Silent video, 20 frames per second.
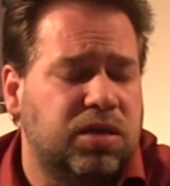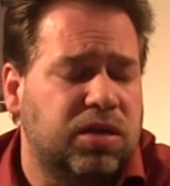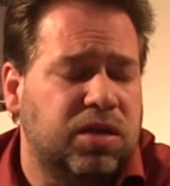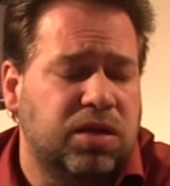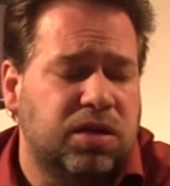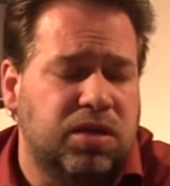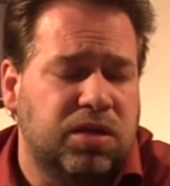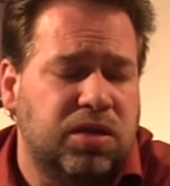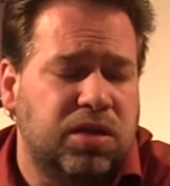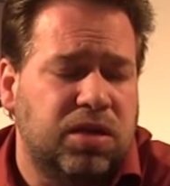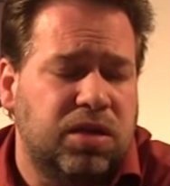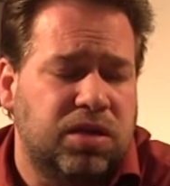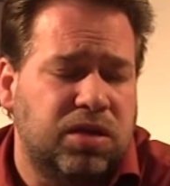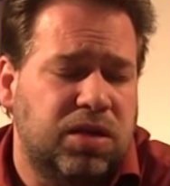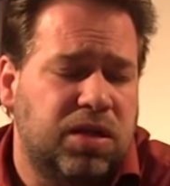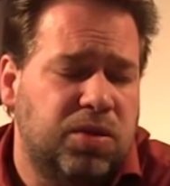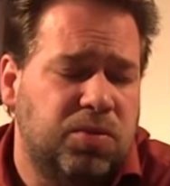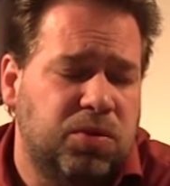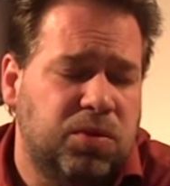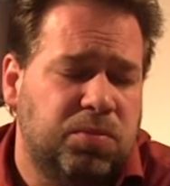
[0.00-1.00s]
and
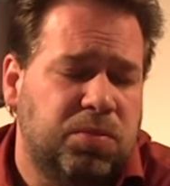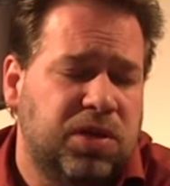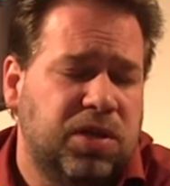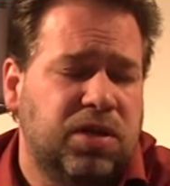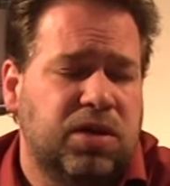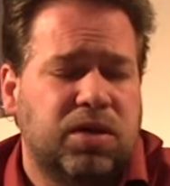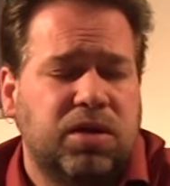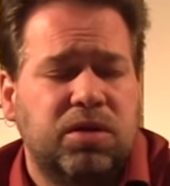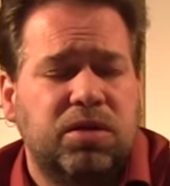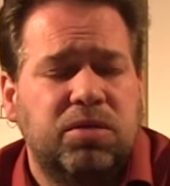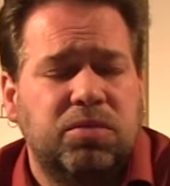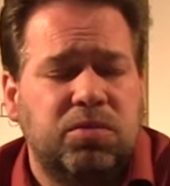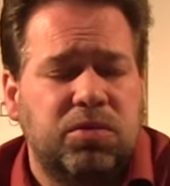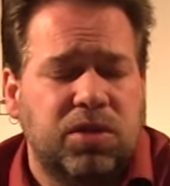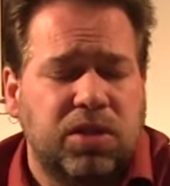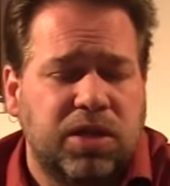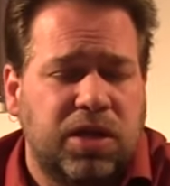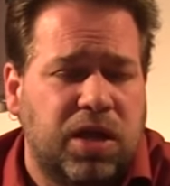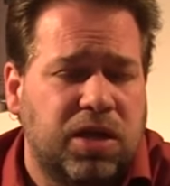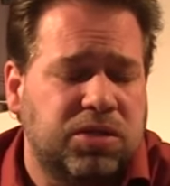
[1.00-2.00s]
he would be a
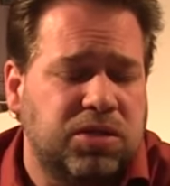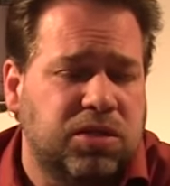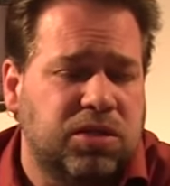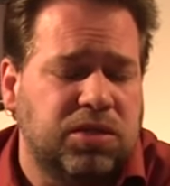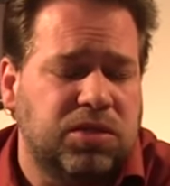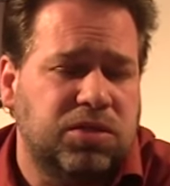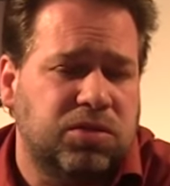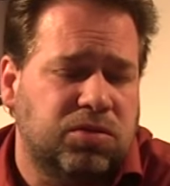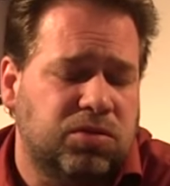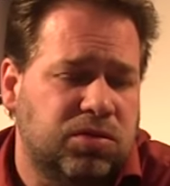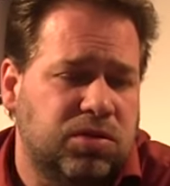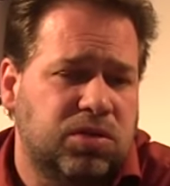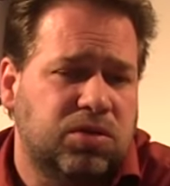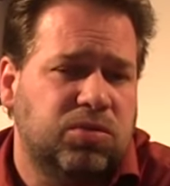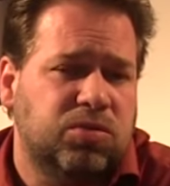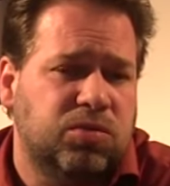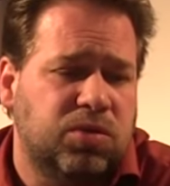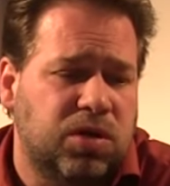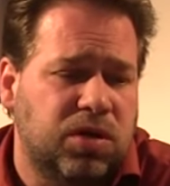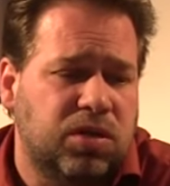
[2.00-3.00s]
really excellent source to
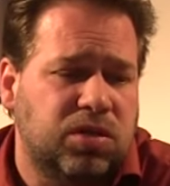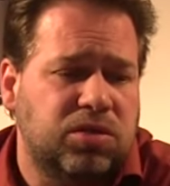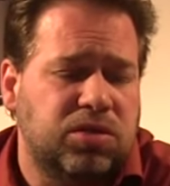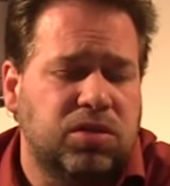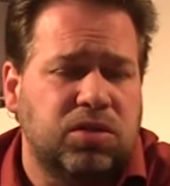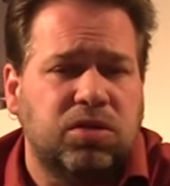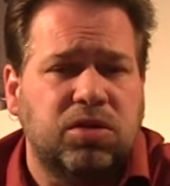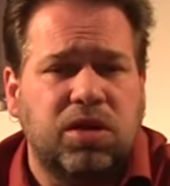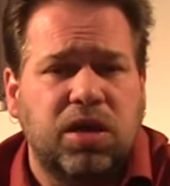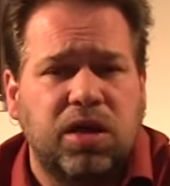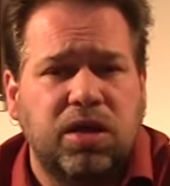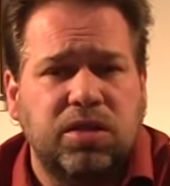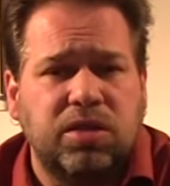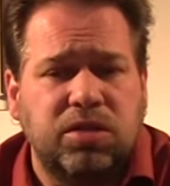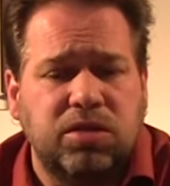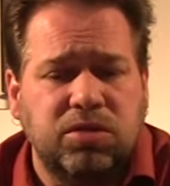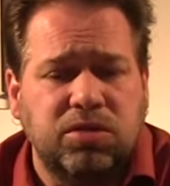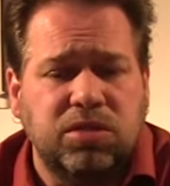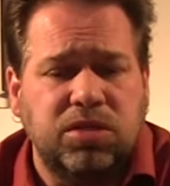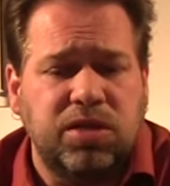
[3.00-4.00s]
look at.
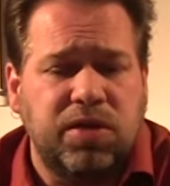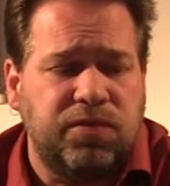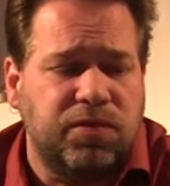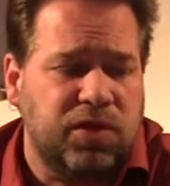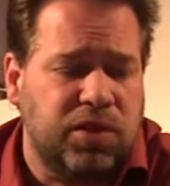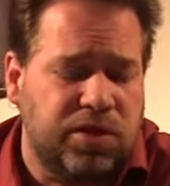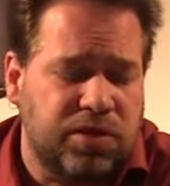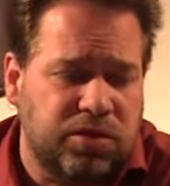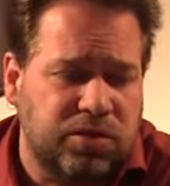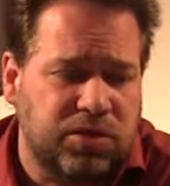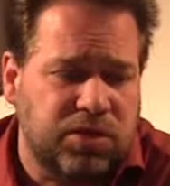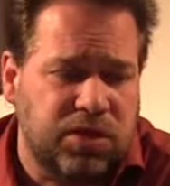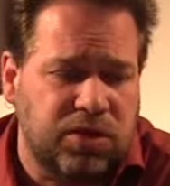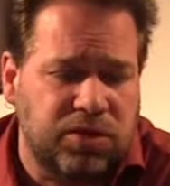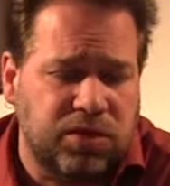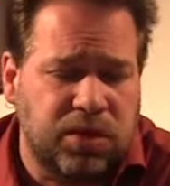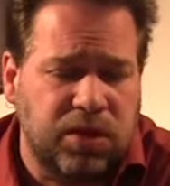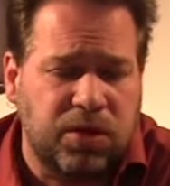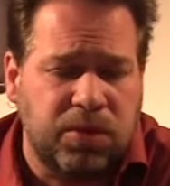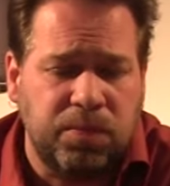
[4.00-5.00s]
There's several others
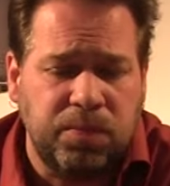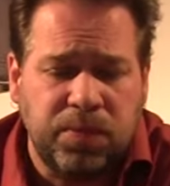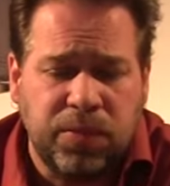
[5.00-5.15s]
out there.